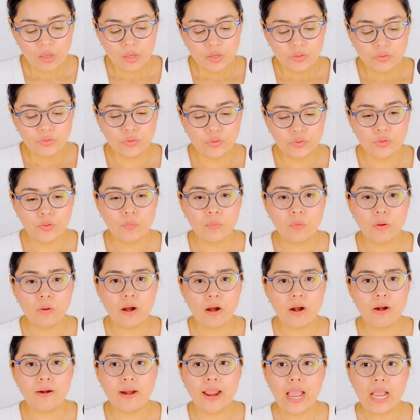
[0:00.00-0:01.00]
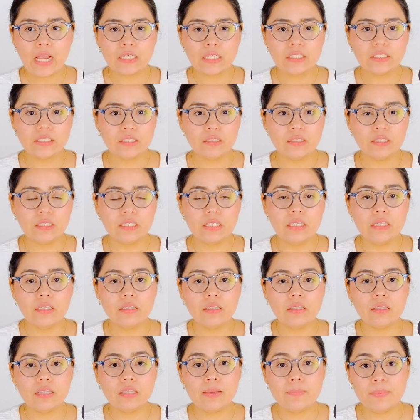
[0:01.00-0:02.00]
you are actually
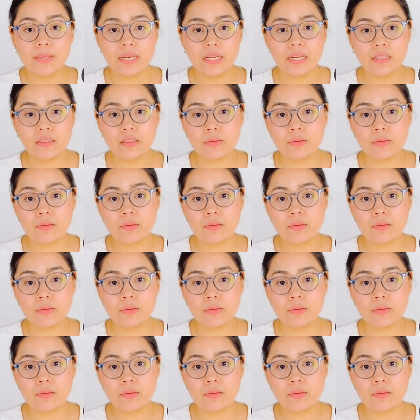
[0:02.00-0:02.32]
limiting